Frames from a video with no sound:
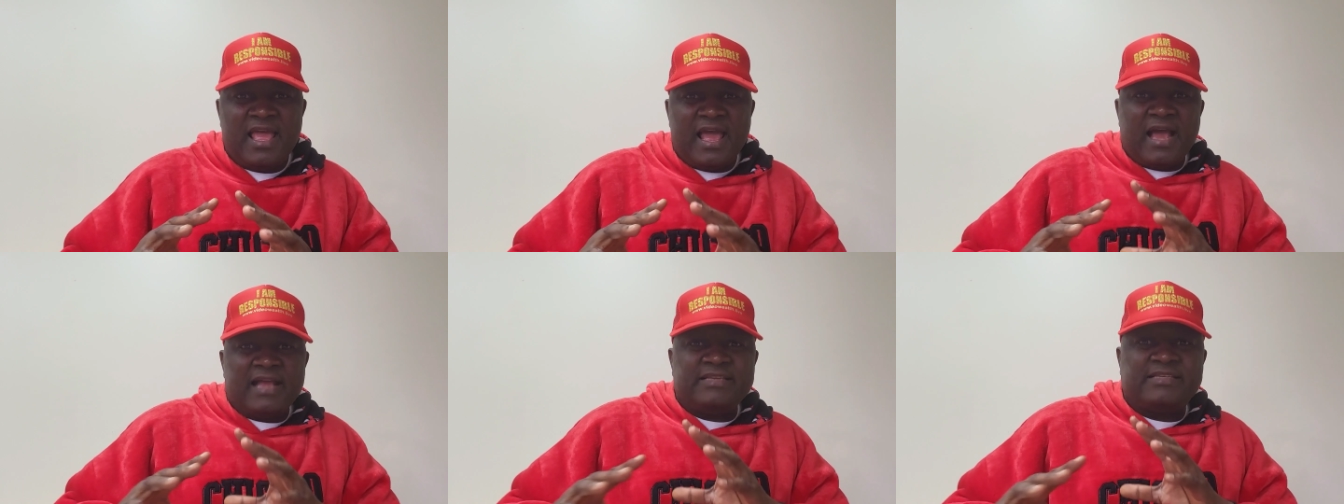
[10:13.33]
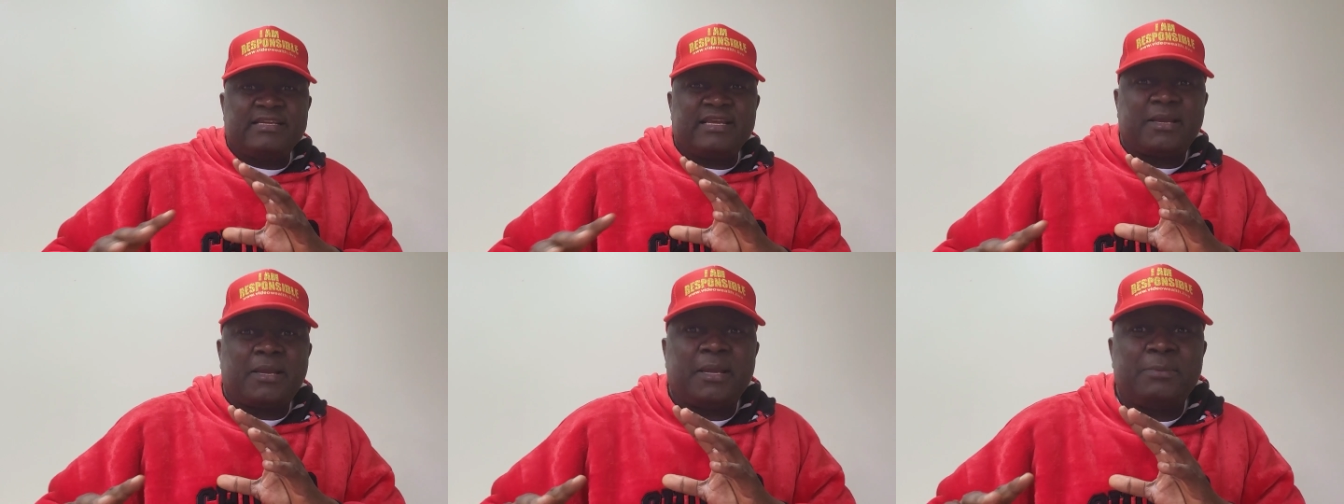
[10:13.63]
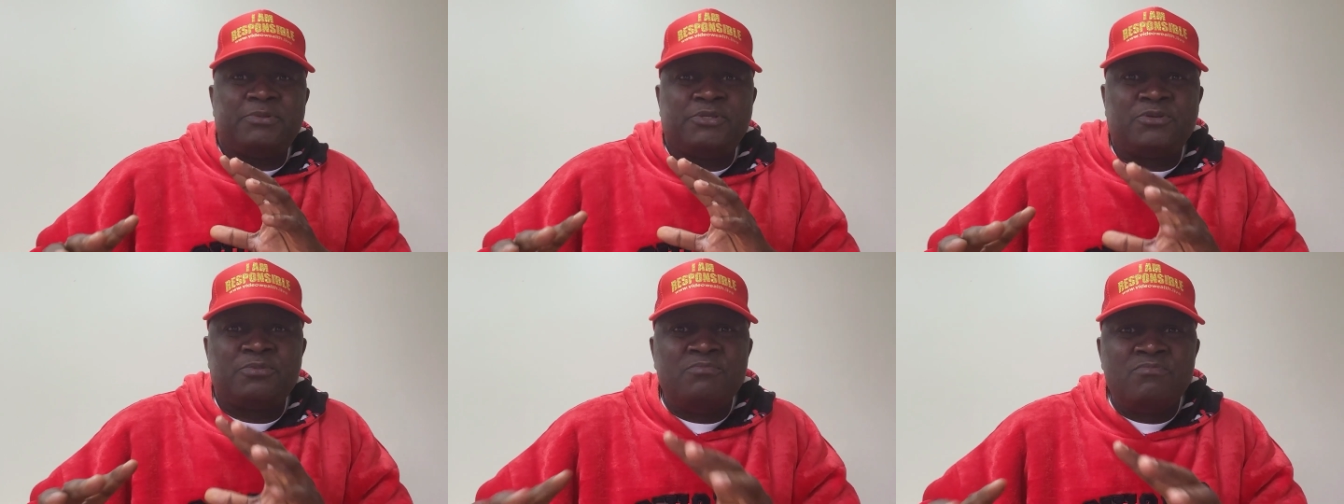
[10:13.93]
And she
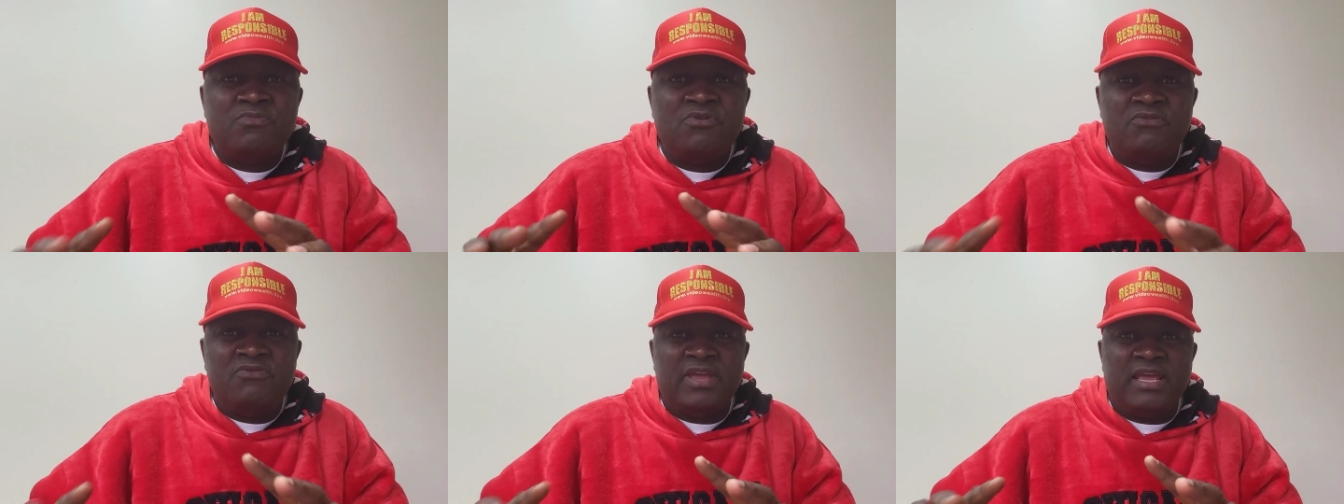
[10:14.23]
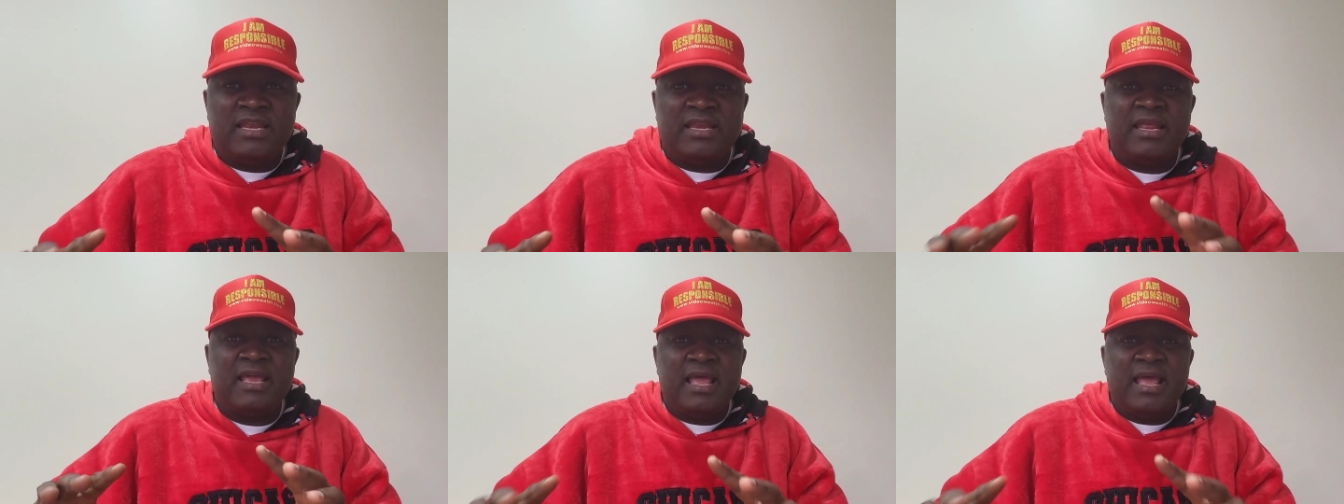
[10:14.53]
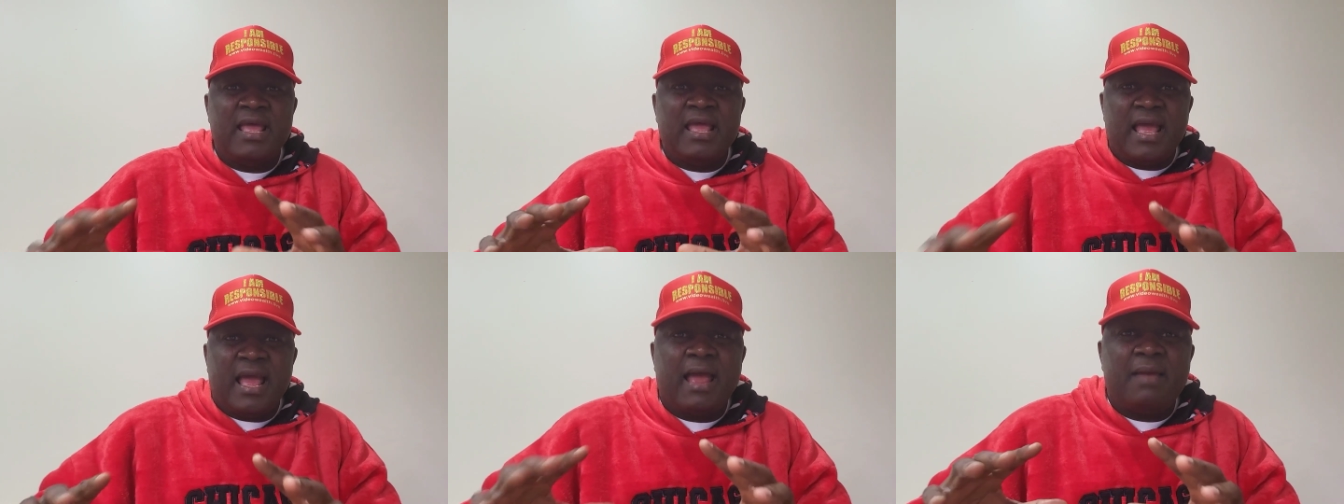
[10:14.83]
kept moving
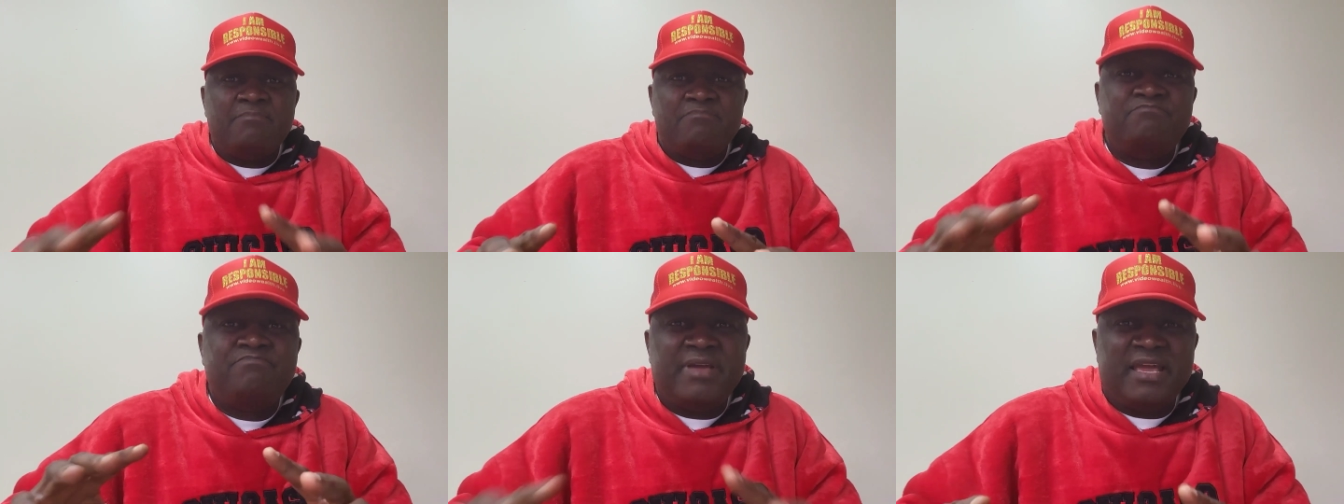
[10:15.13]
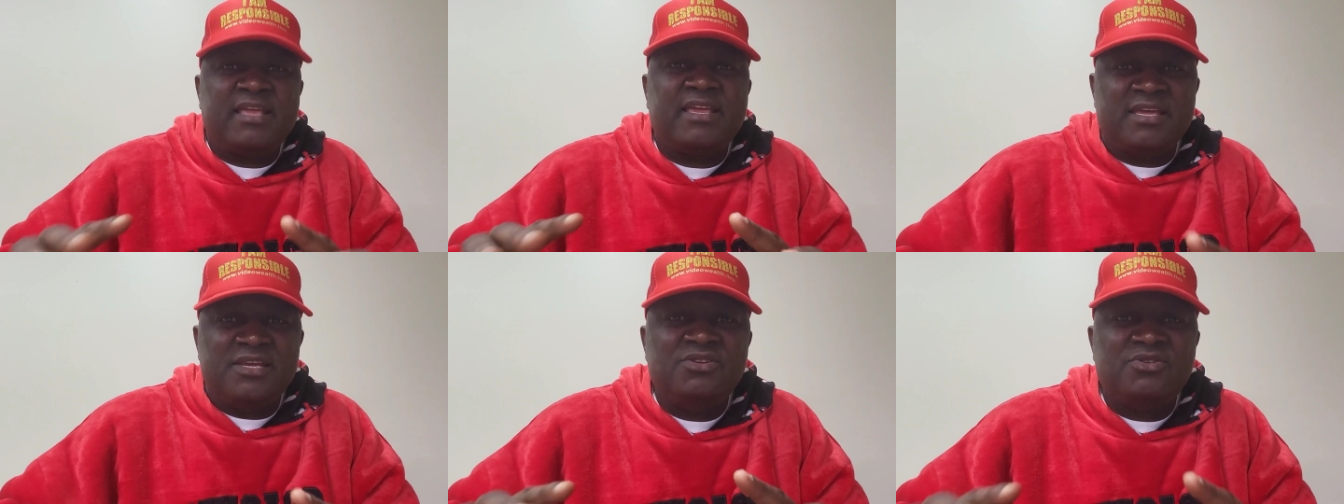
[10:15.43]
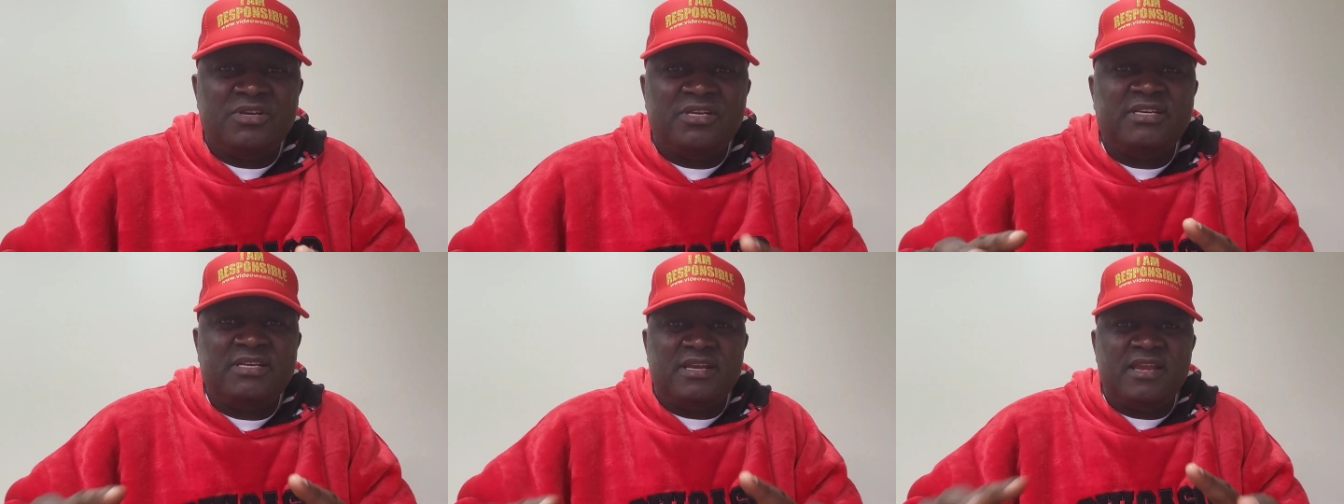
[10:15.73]
and begging
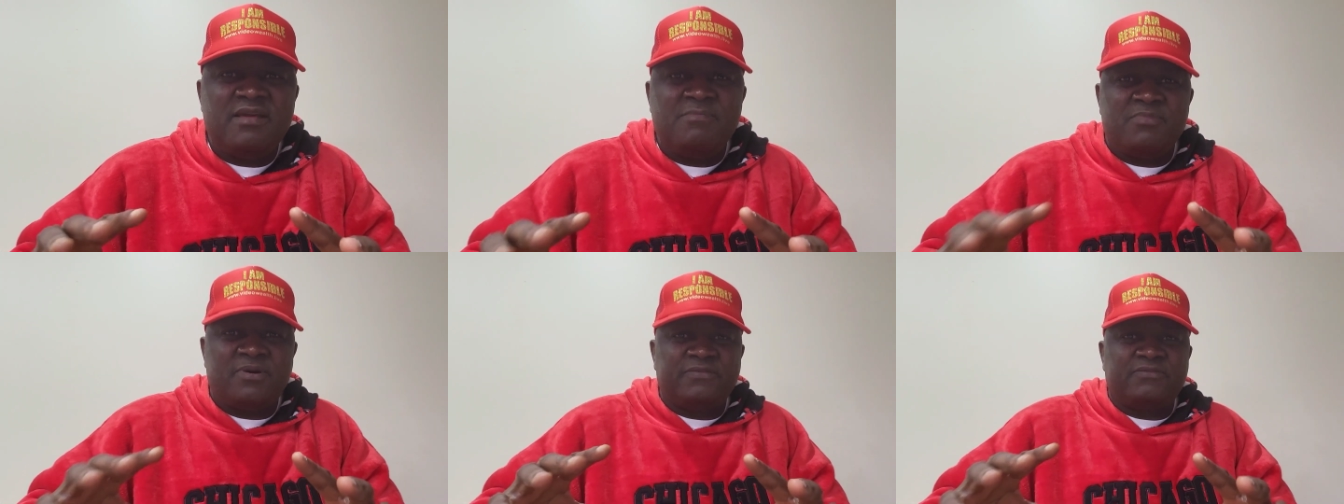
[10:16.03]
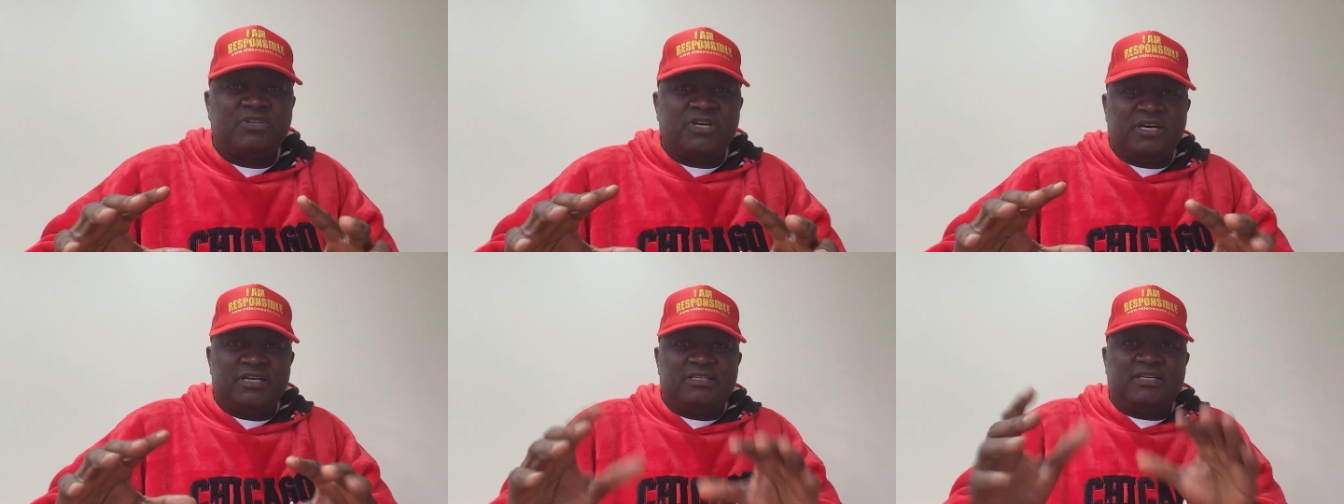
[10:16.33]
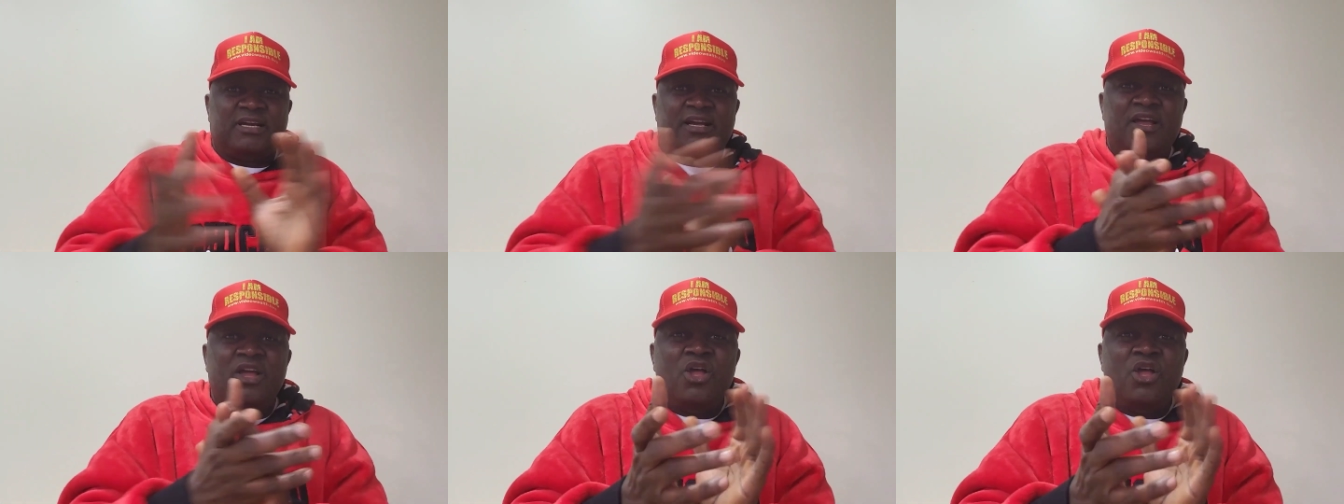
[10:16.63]
you in the name of God.